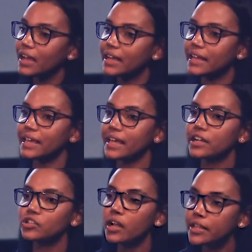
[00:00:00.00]
He
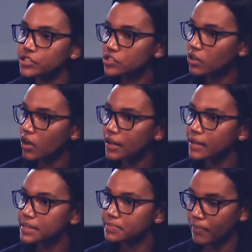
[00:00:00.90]
acknowledged God
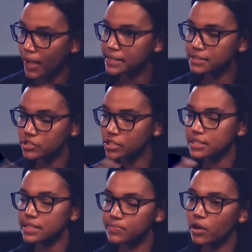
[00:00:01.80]
as
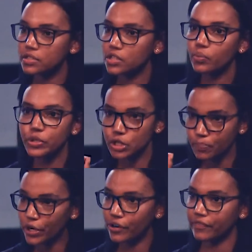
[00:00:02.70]
Jesus' master, which is
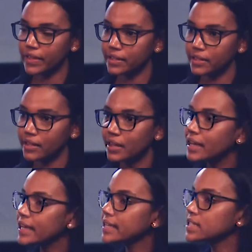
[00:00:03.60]
perfect.
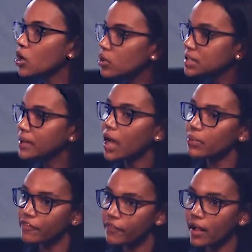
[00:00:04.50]
He told him how he
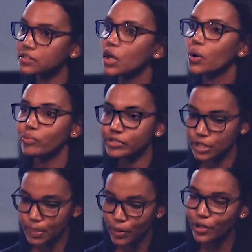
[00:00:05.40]
felt, which
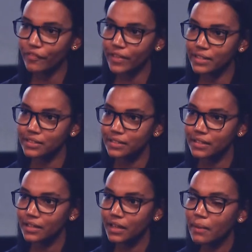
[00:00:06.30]
is perfect.
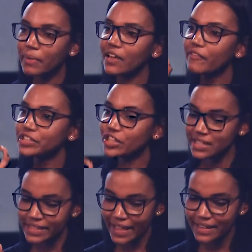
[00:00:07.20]
But if it
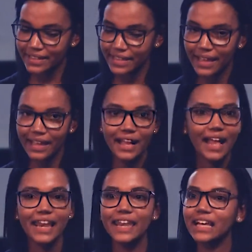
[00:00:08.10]
just ended there,
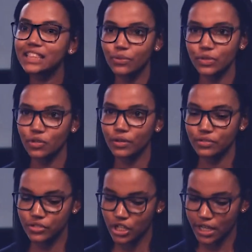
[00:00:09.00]
nothing was going
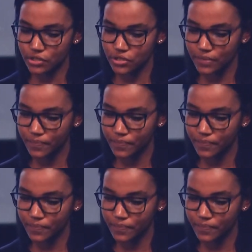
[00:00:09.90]
to change.